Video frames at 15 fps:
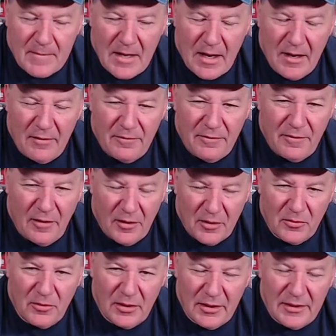How far
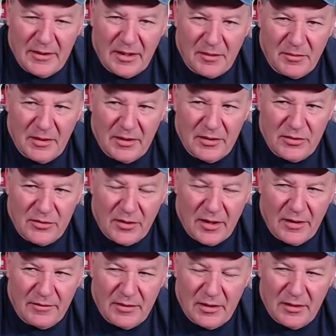would it take me to
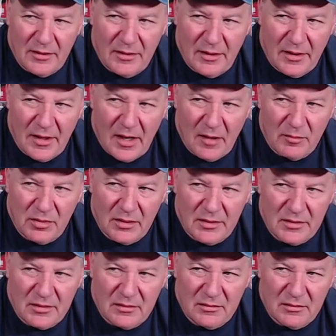drive to Indianapolis?